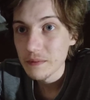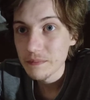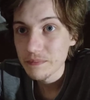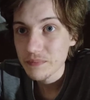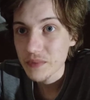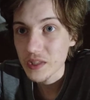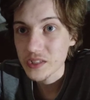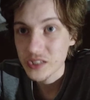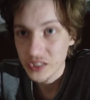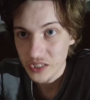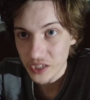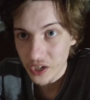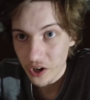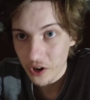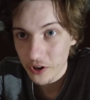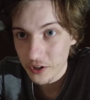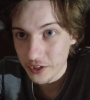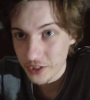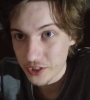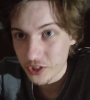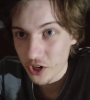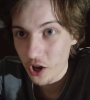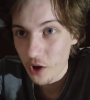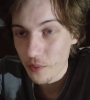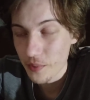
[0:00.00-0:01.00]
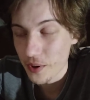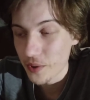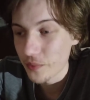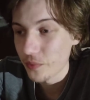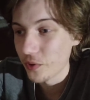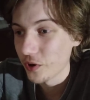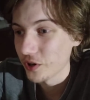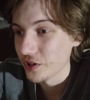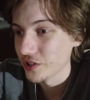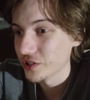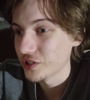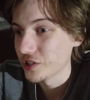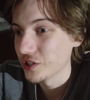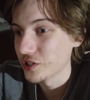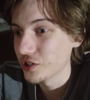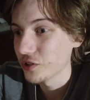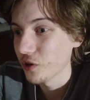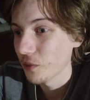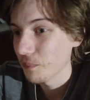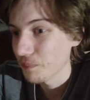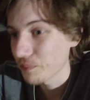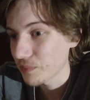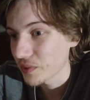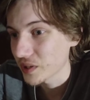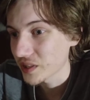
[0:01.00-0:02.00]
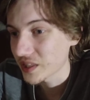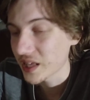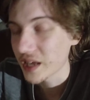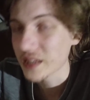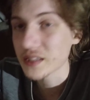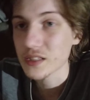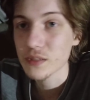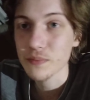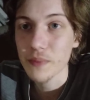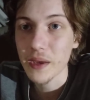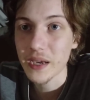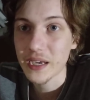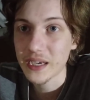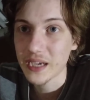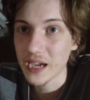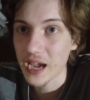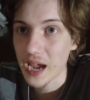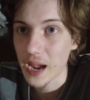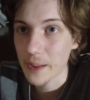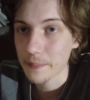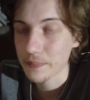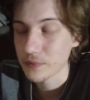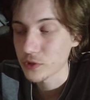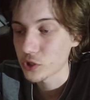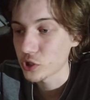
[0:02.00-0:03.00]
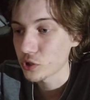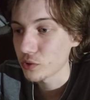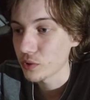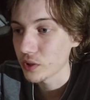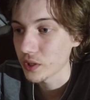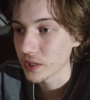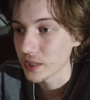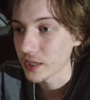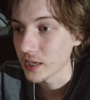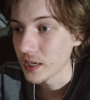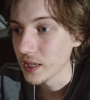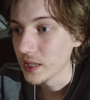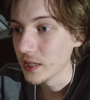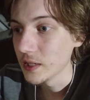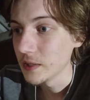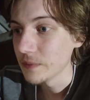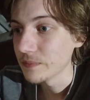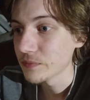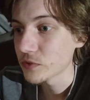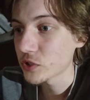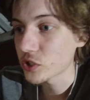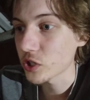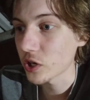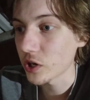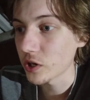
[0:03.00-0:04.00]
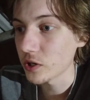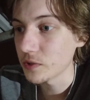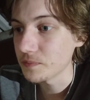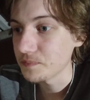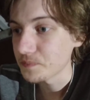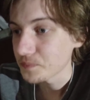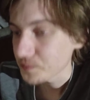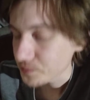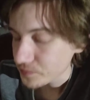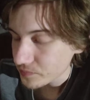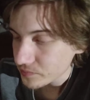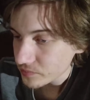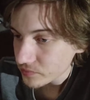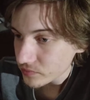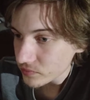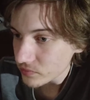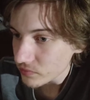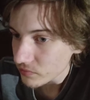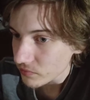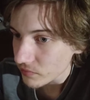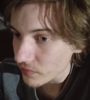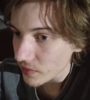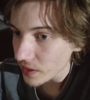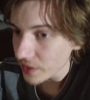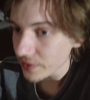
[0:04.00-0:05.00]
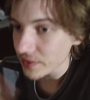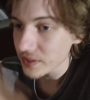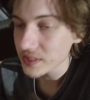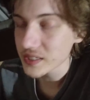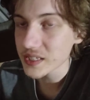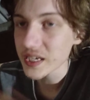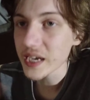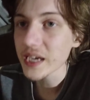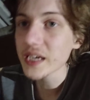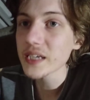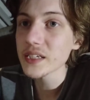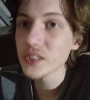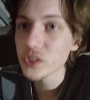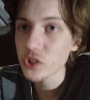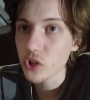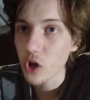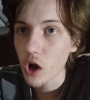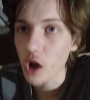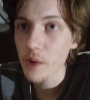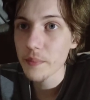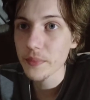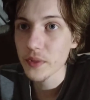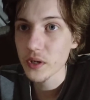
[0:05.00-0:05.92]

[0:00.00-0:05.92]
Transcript: That's the only time we want it to do it. That's making it happen too early. So the second time